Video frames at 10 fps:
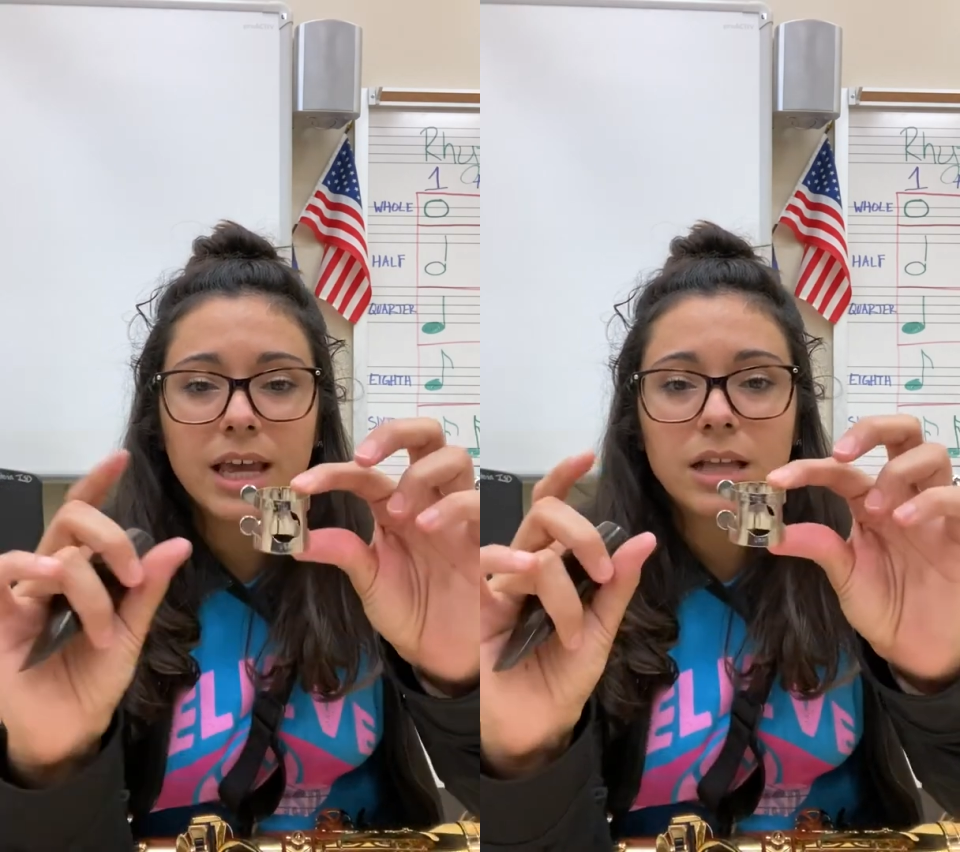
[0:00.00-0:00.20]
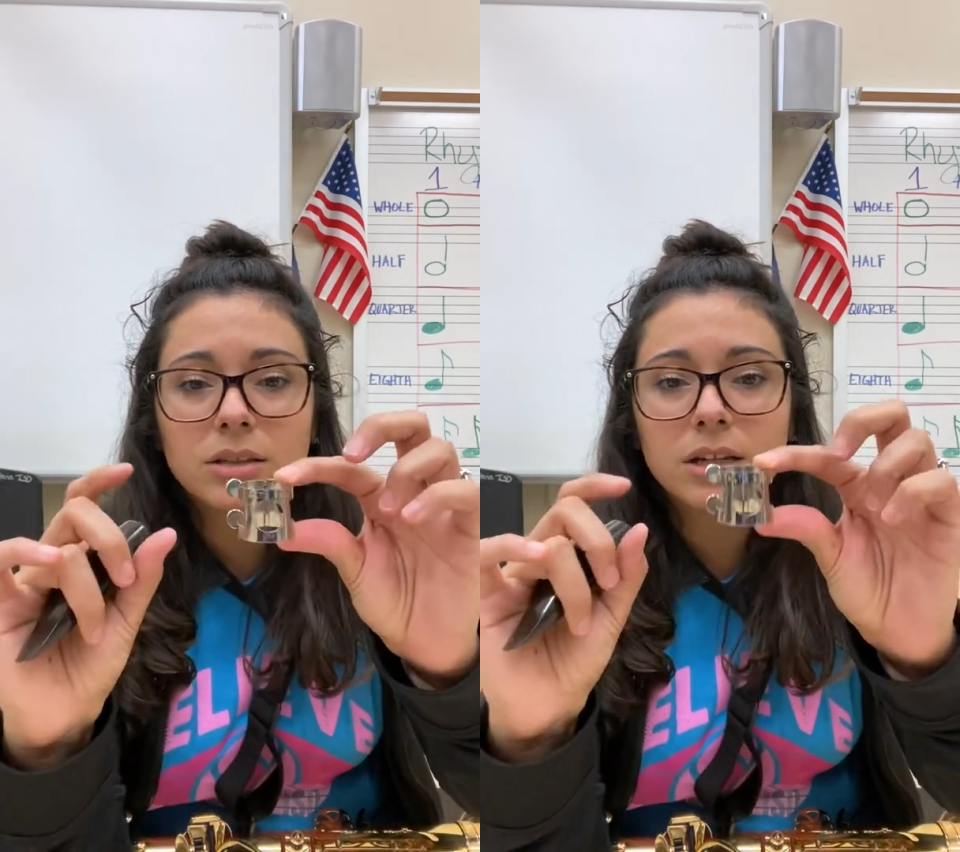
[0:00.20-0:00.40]

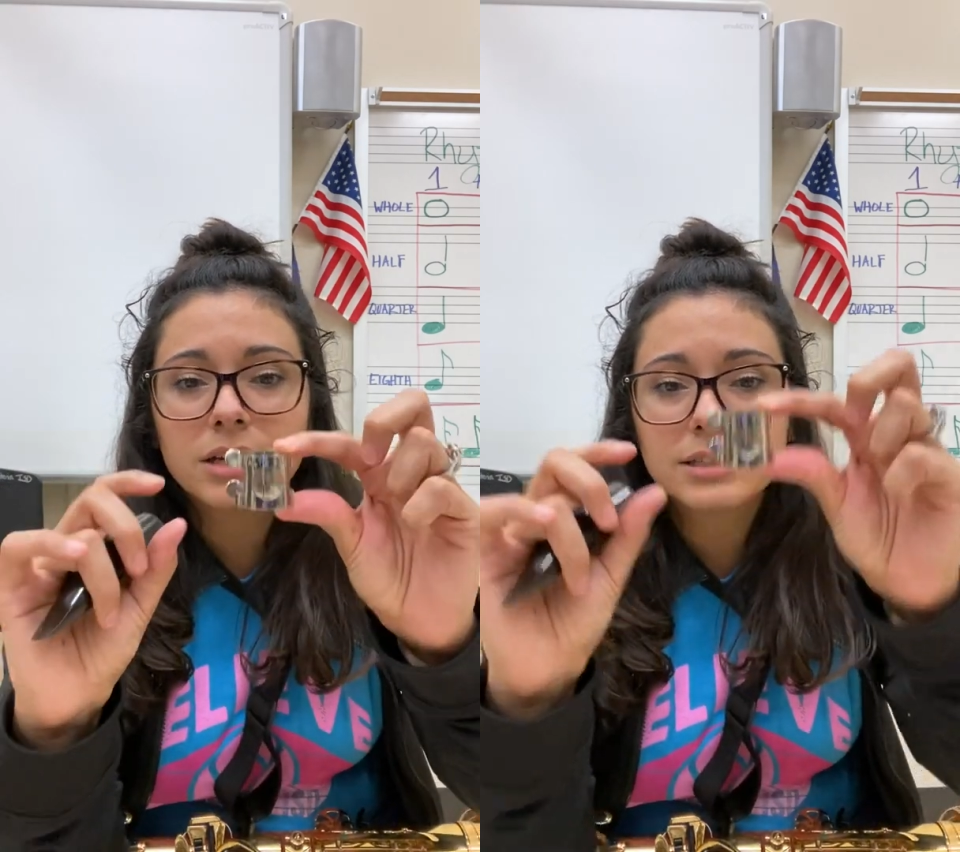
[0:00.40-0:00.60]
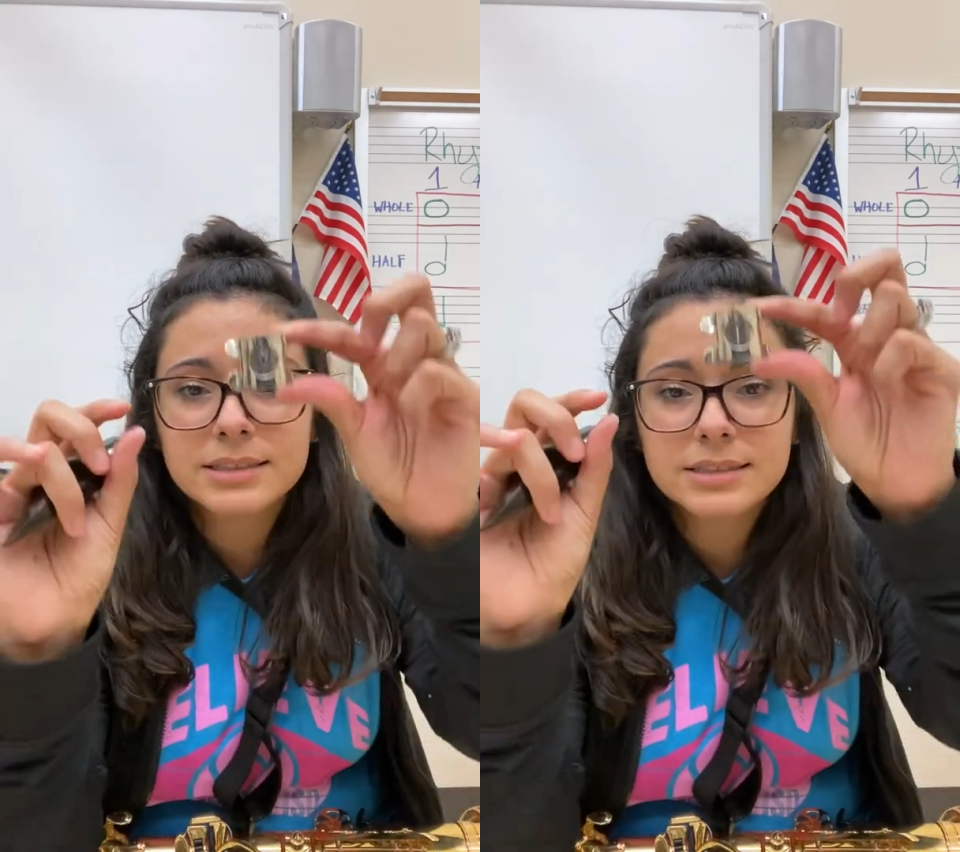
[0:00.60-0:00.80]
it
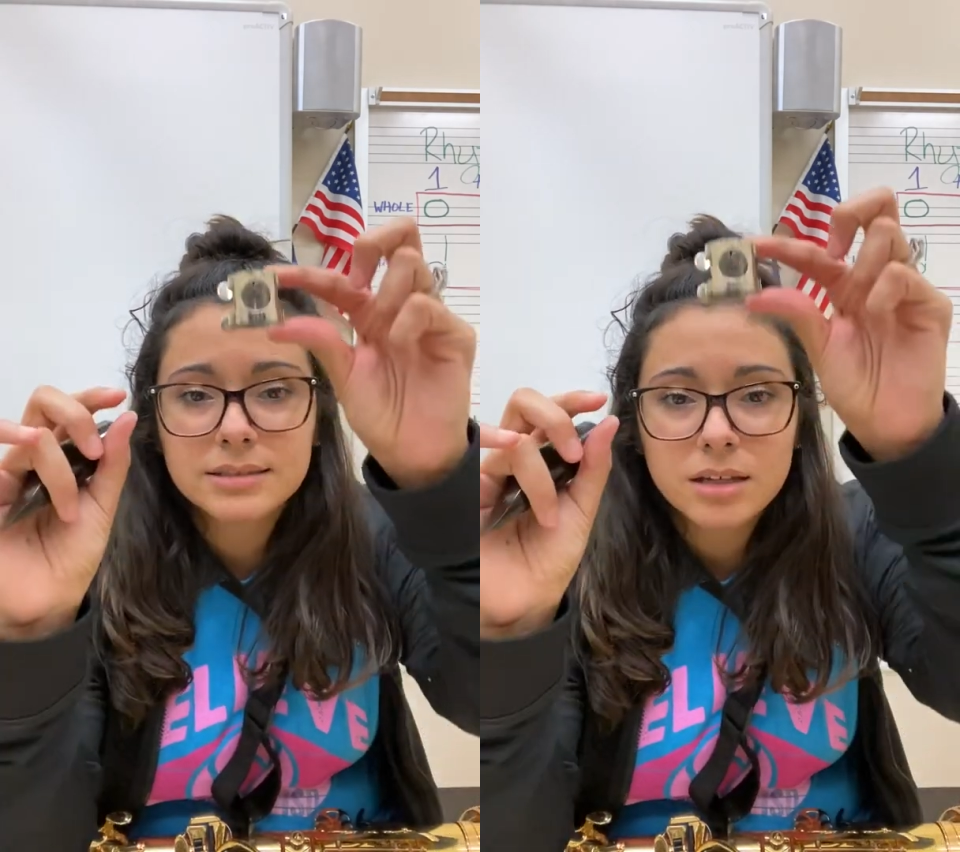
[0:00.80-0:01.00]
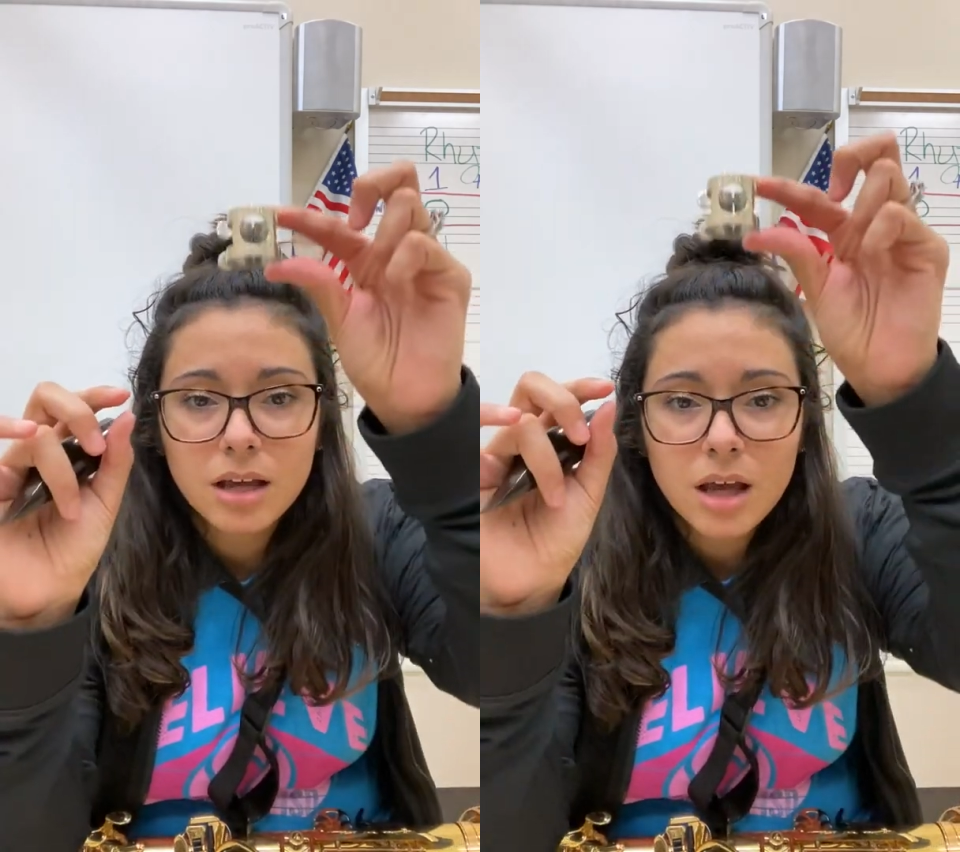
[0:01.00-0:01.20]

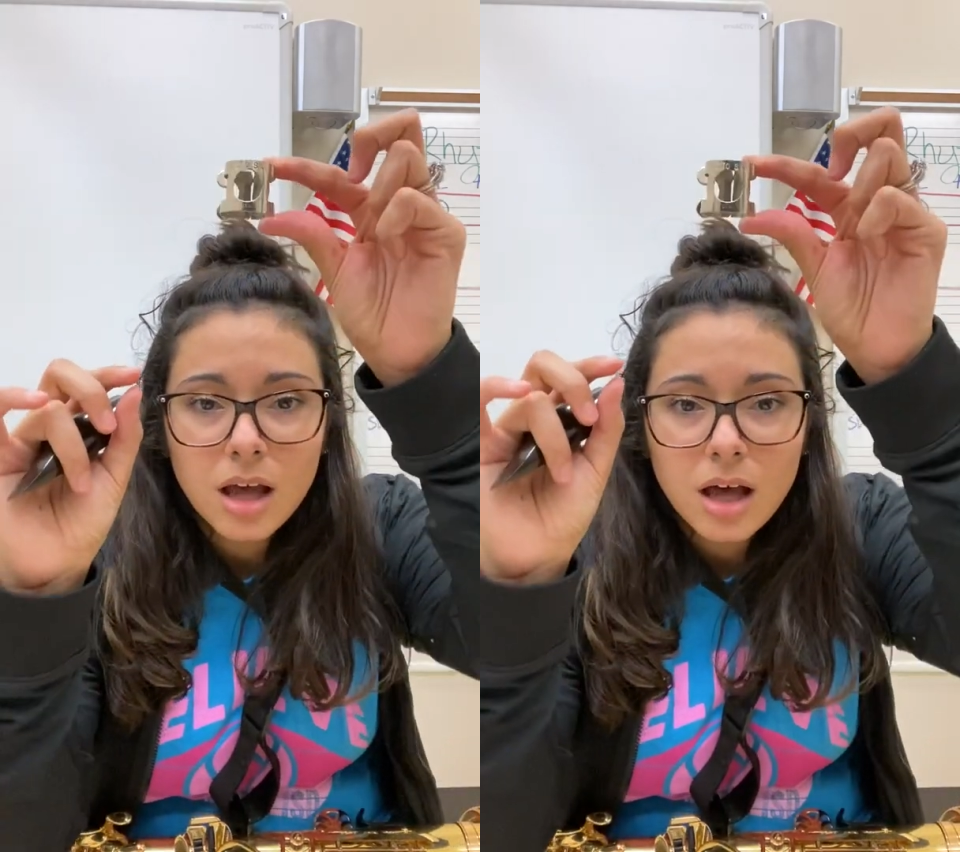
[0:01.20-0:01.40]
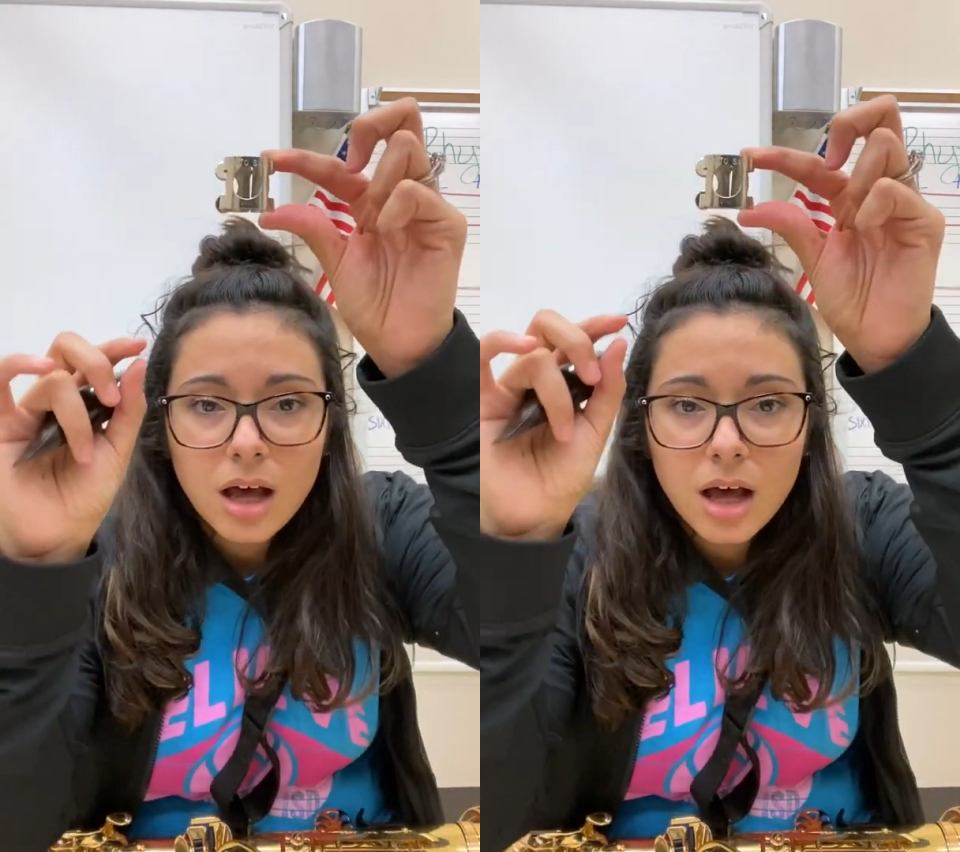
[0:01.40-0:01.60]
looks
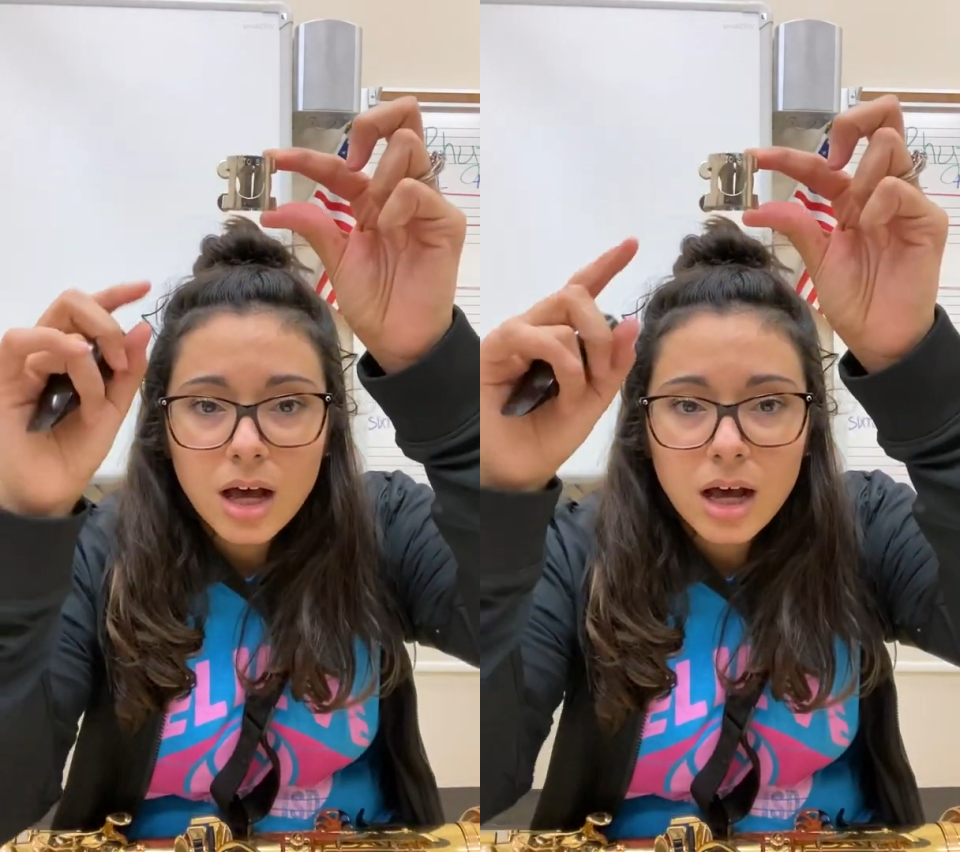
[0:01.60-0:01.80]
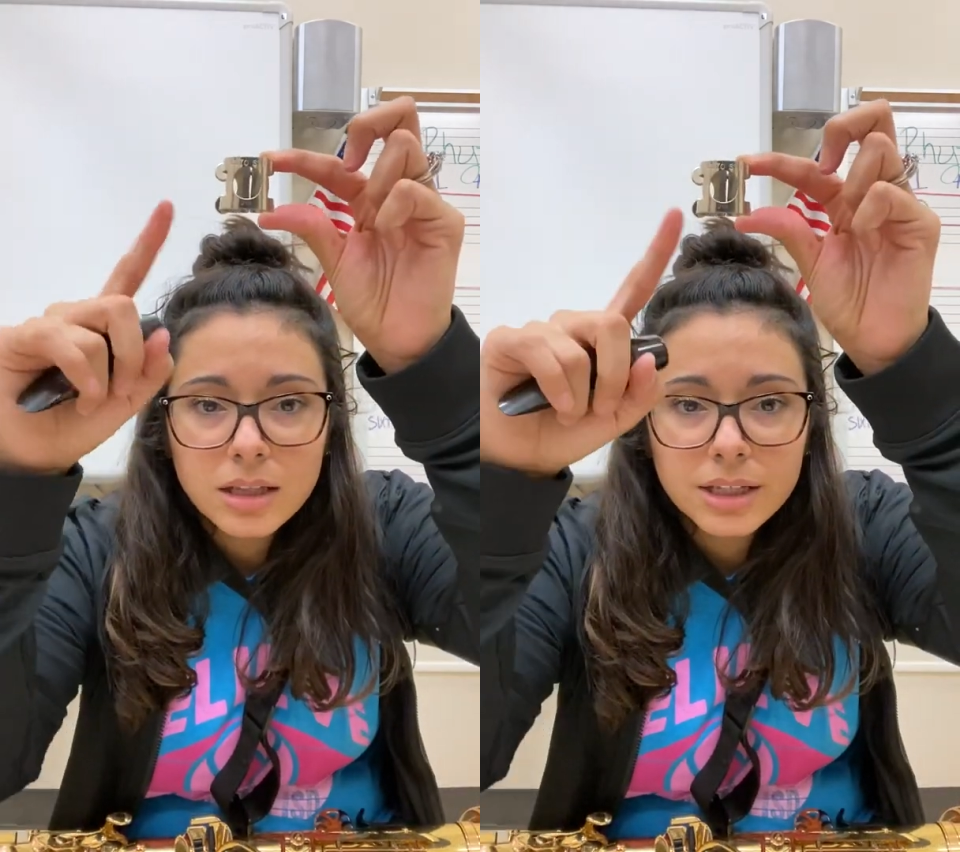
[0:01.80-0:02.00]

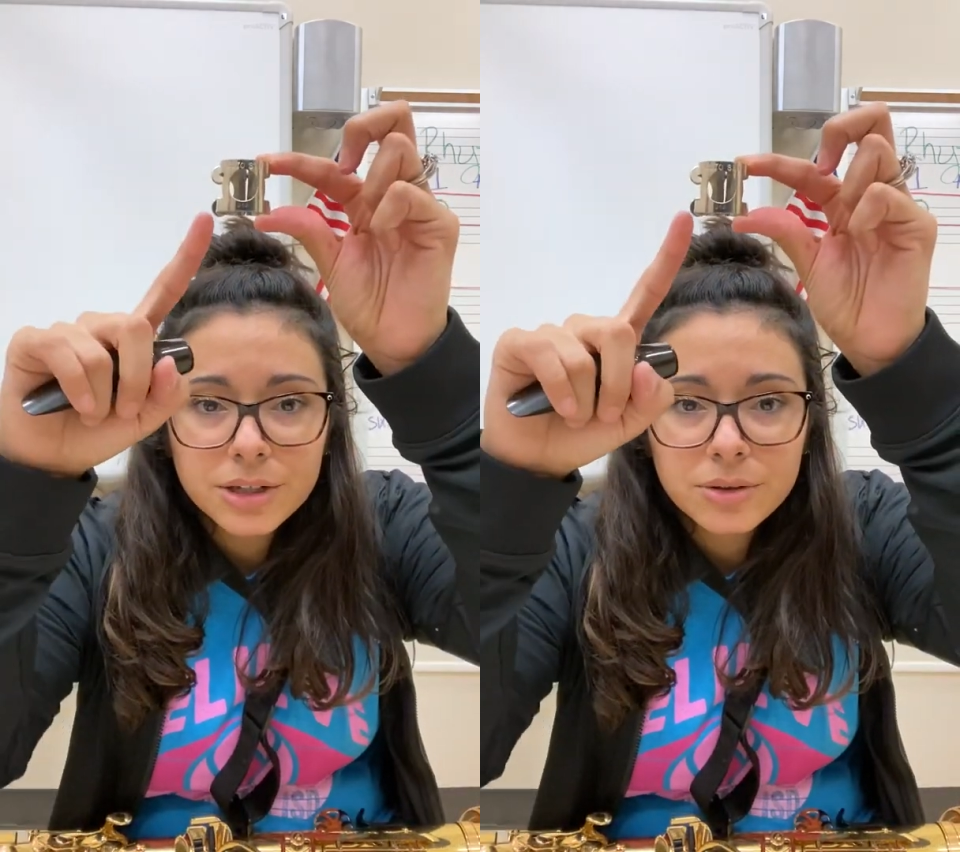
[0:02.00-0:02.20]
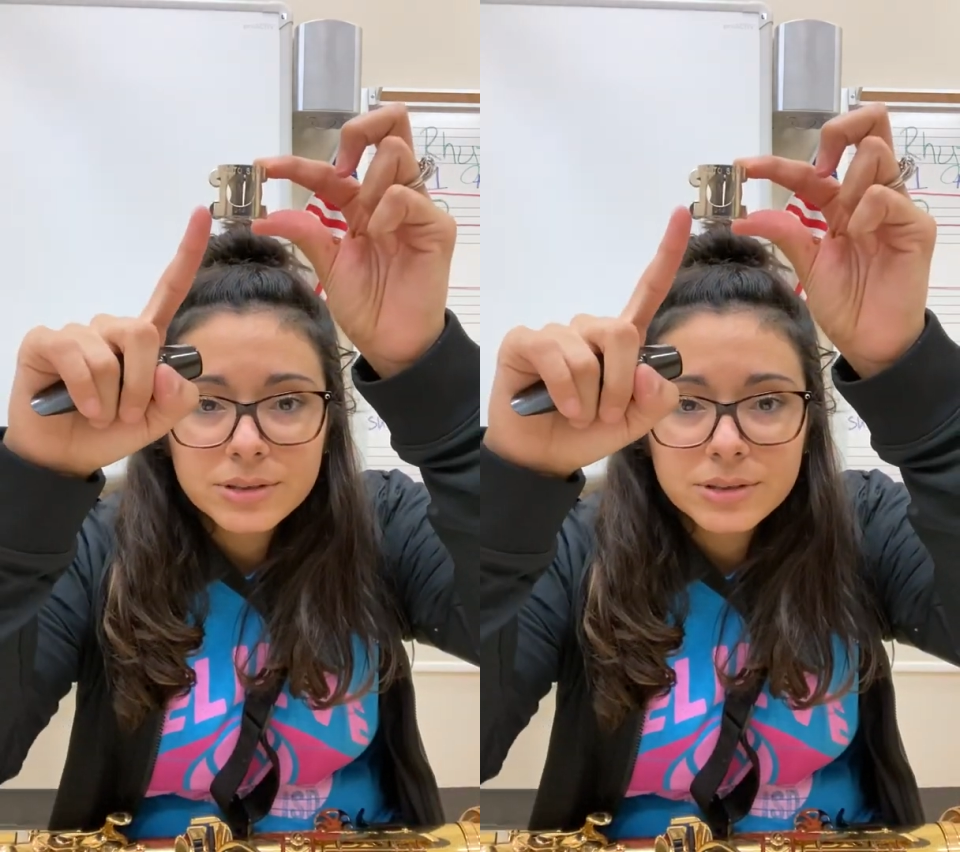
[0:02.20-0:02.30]
a little